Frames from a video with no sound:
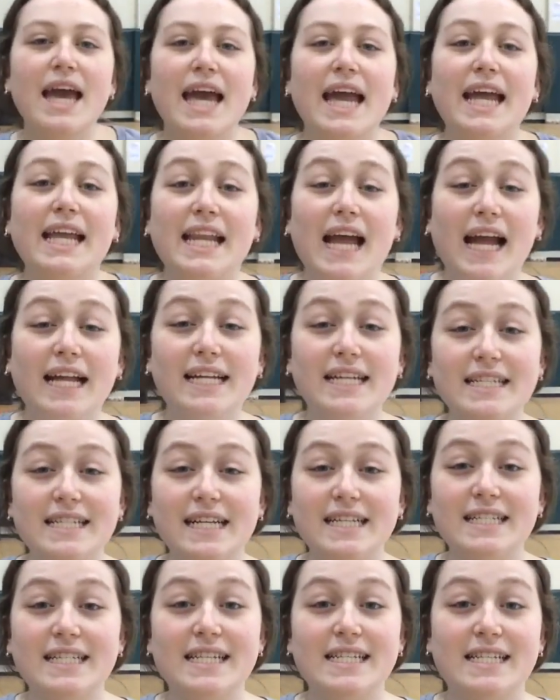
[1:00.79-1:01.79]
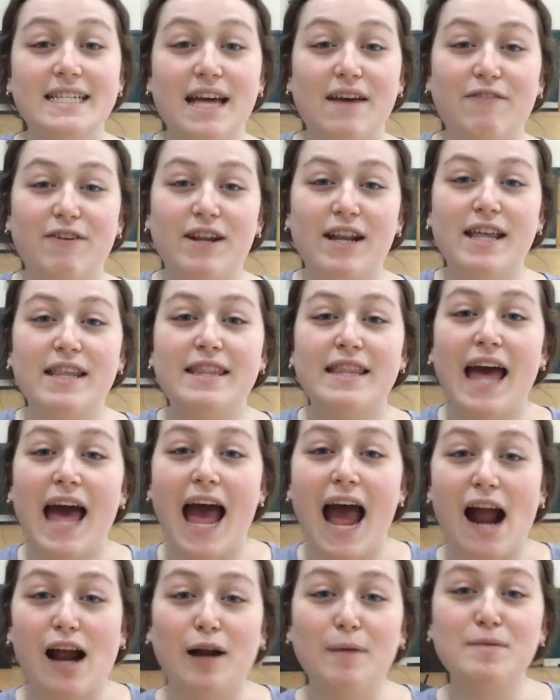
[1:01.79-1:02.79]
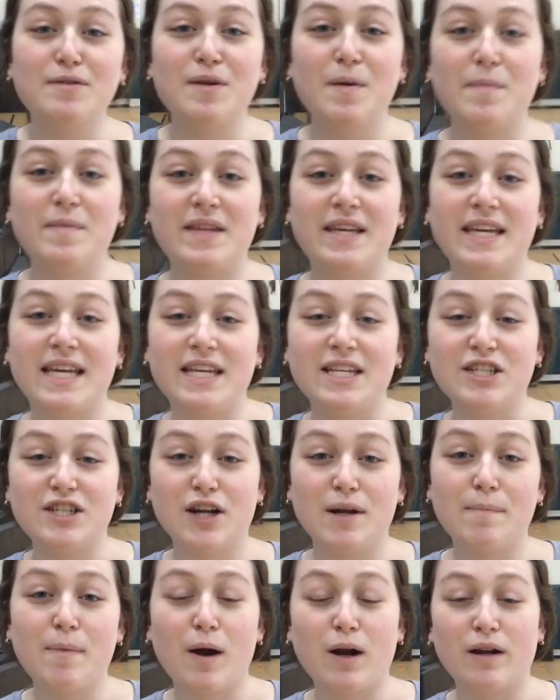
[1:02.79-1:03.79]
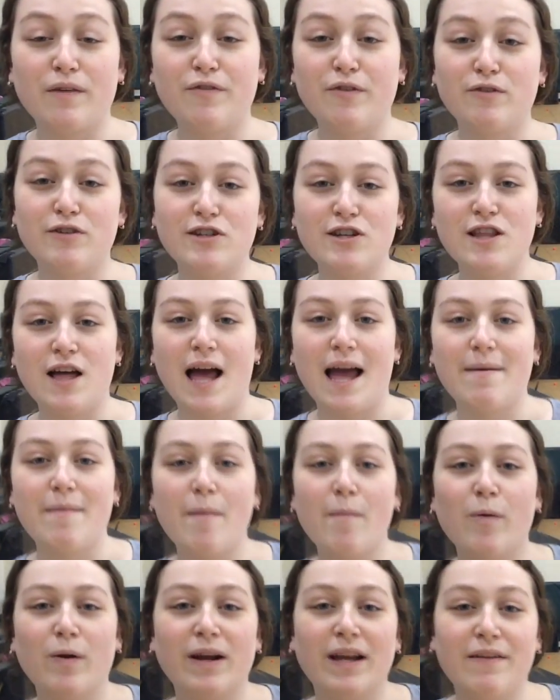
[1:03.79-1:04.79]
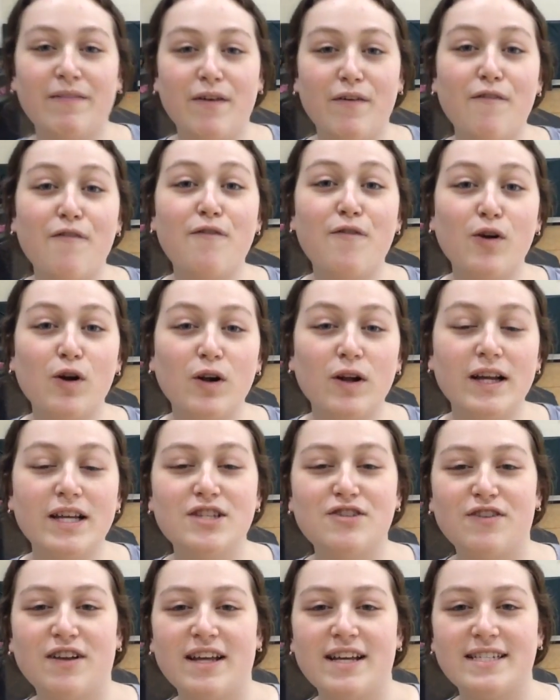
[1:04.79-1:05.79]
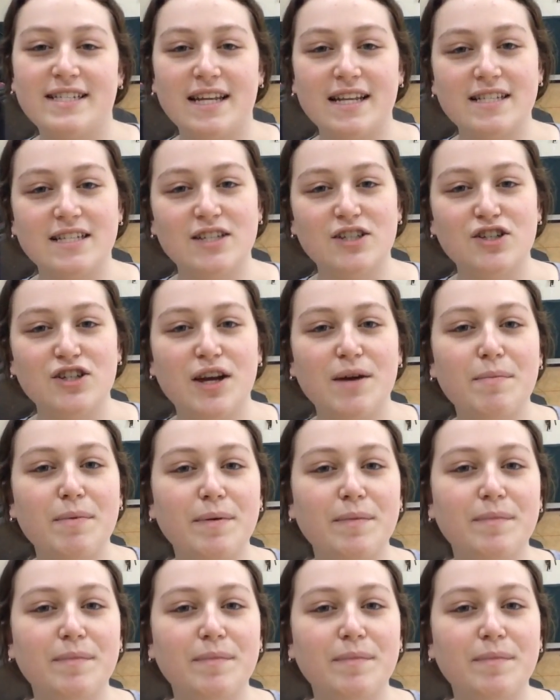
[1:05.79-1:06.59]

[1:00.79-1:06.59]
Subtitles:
In 1967, the Arabs from the eastern part of Yerushalayim were given full Israeli citizenship.